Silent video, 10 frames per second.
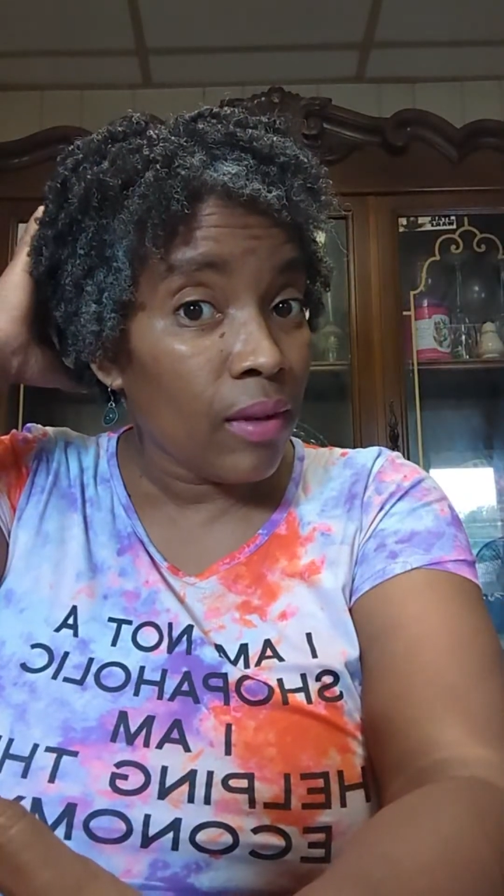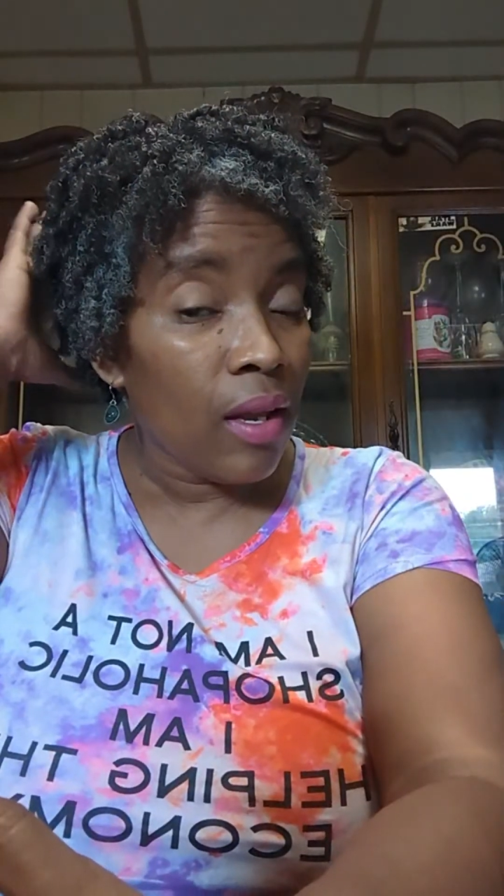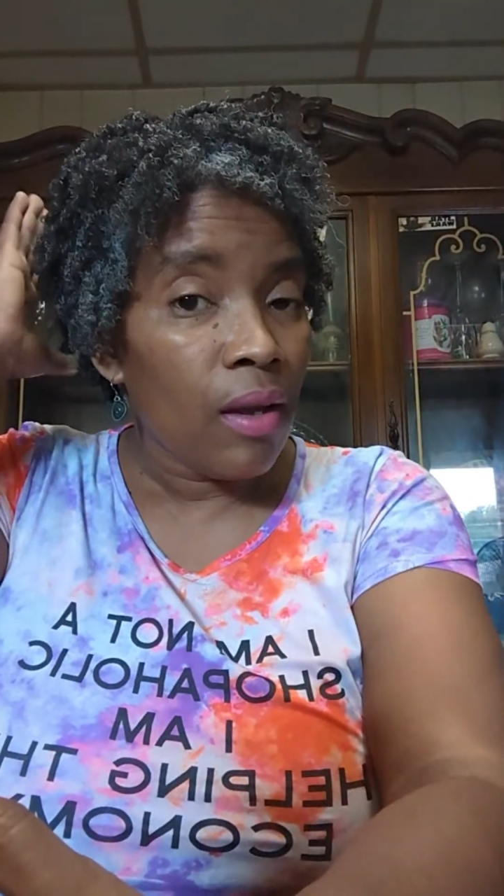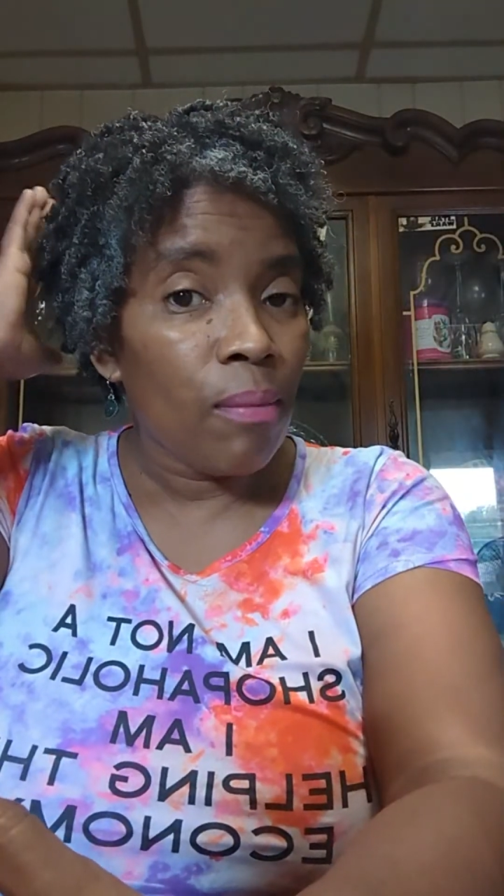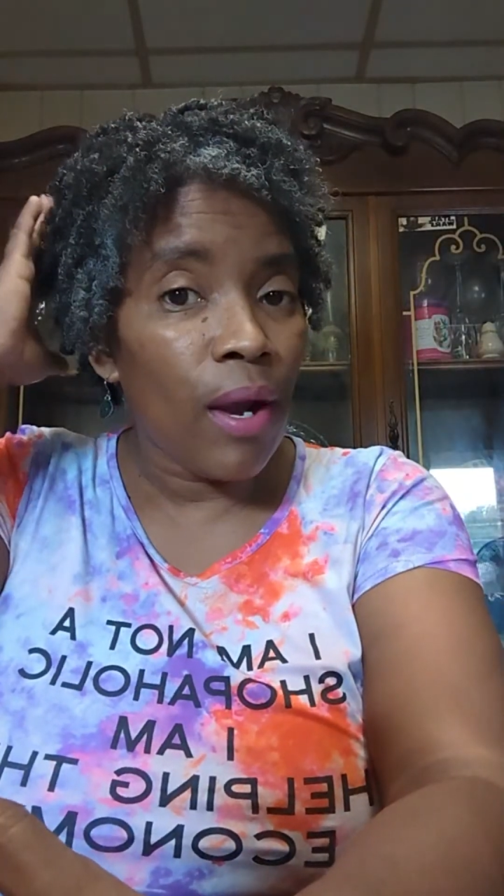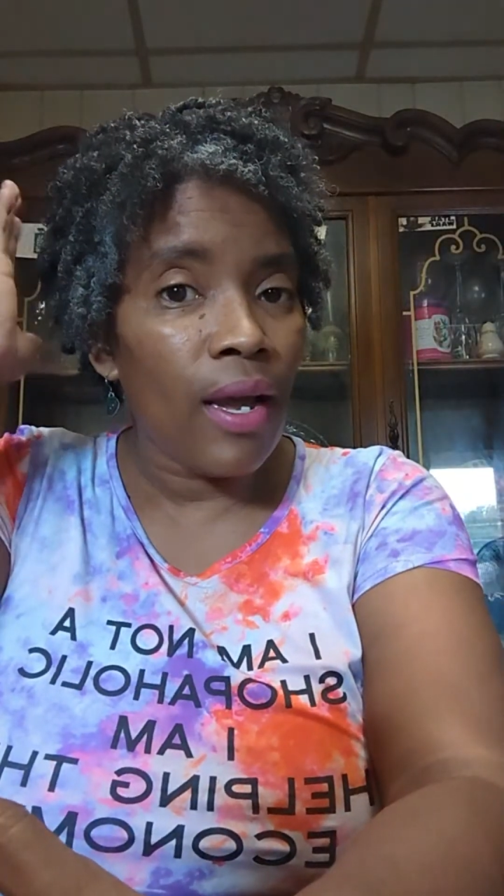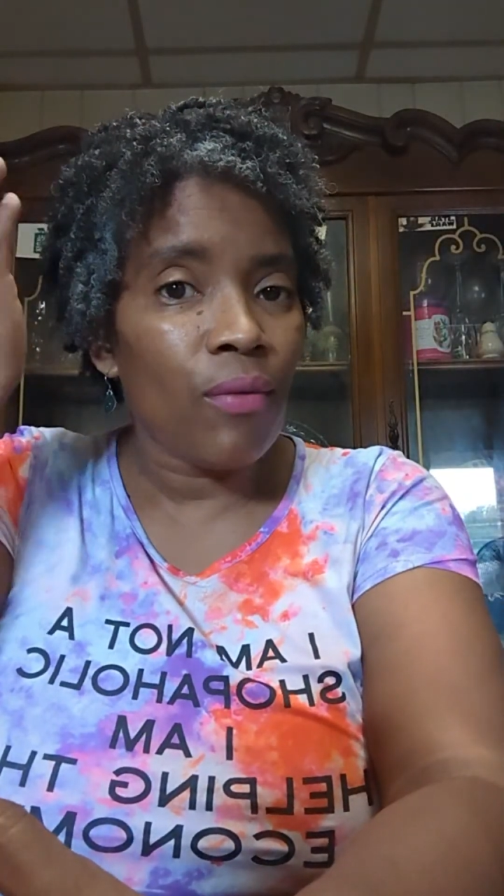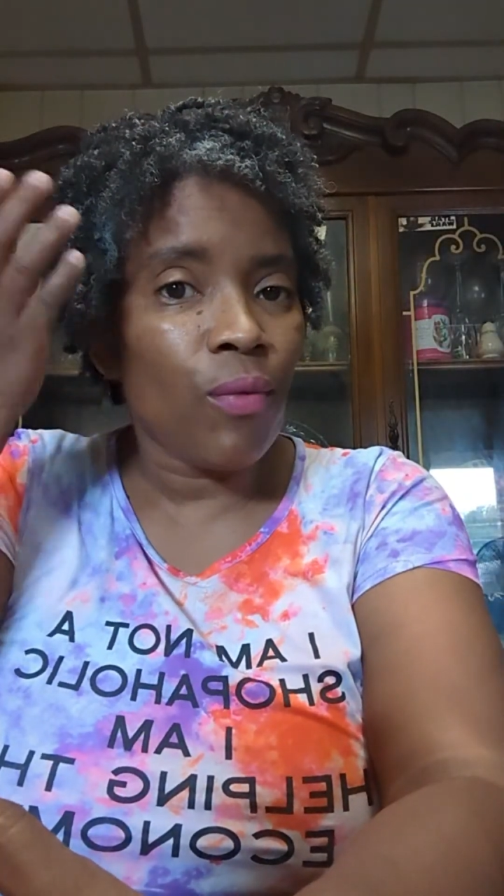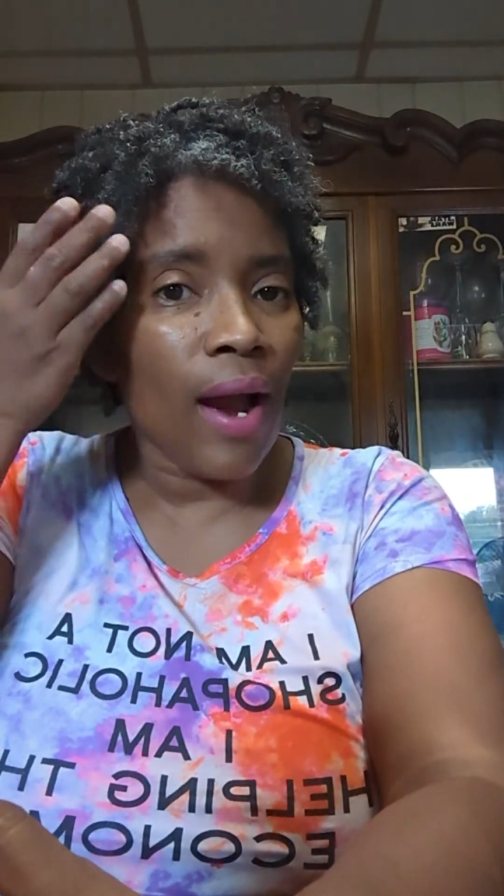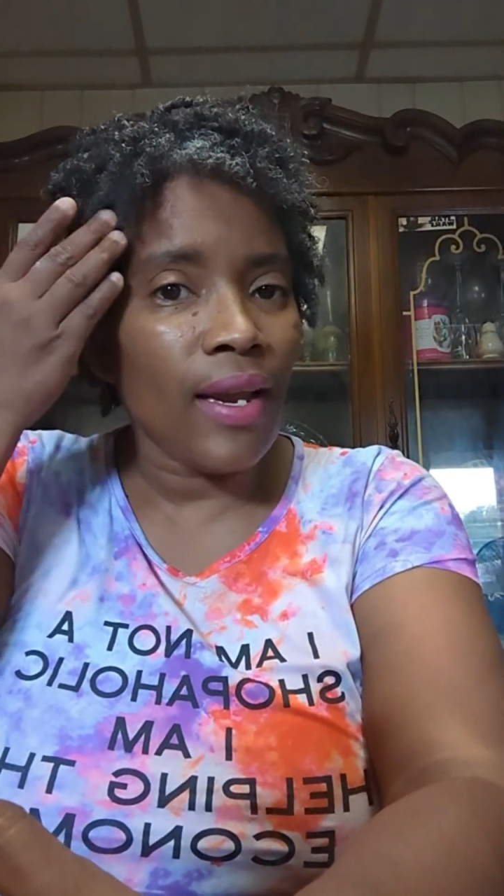But
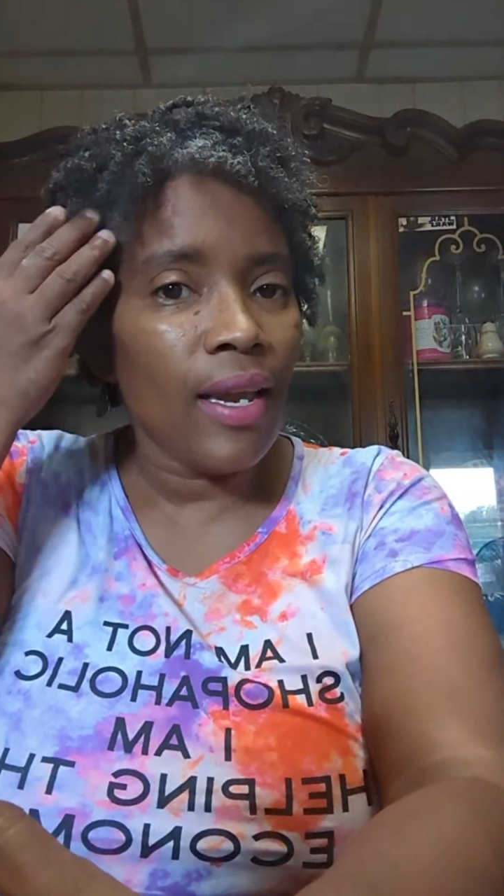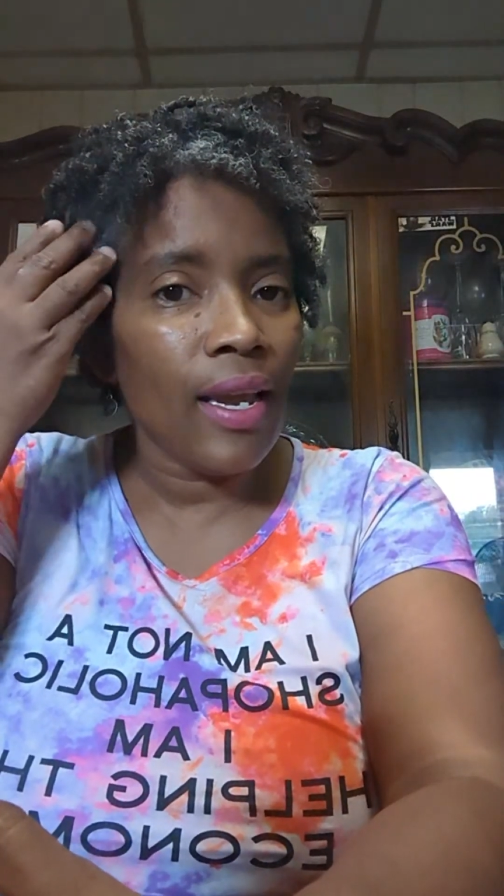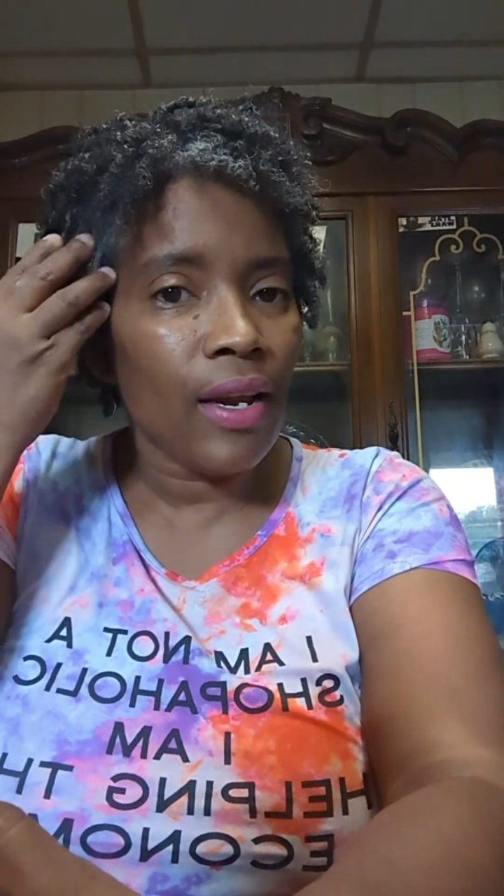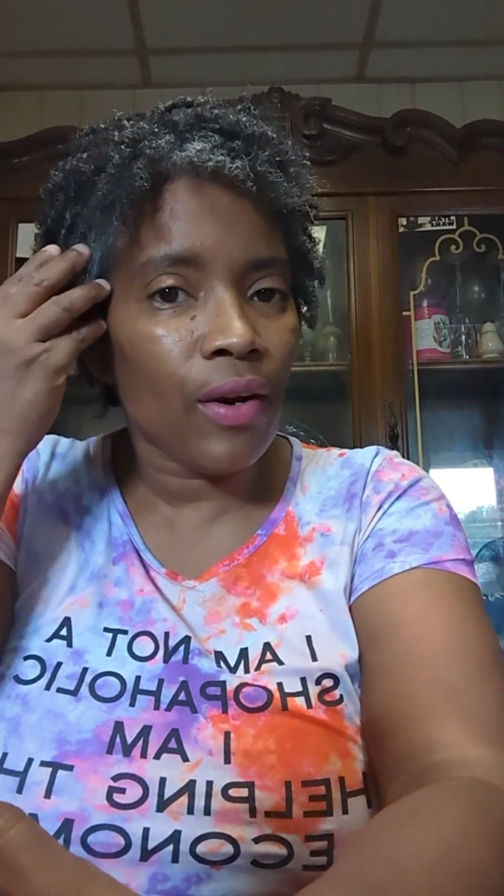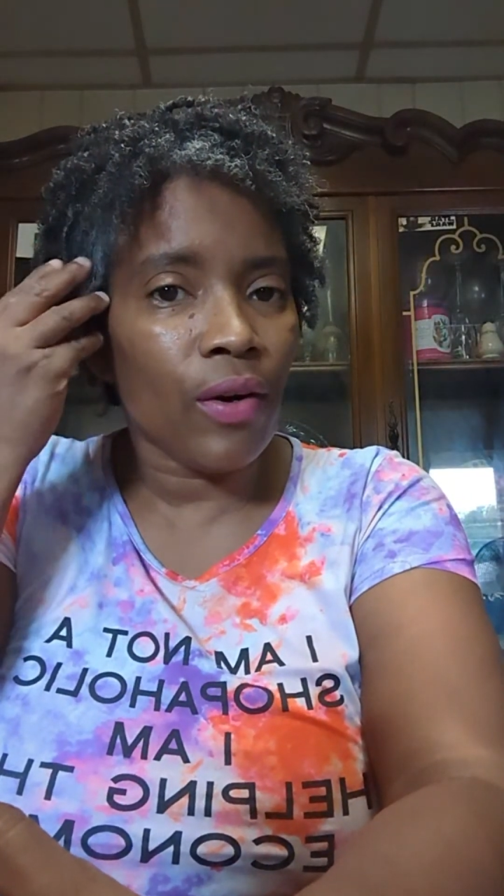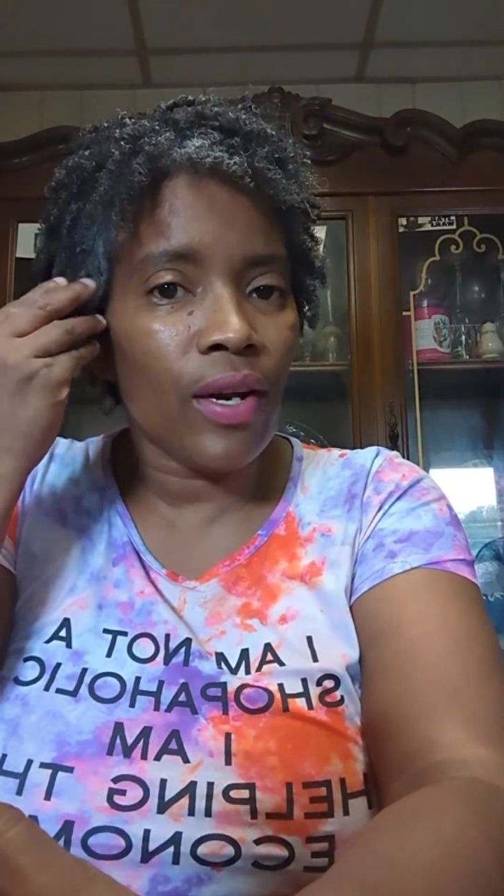right here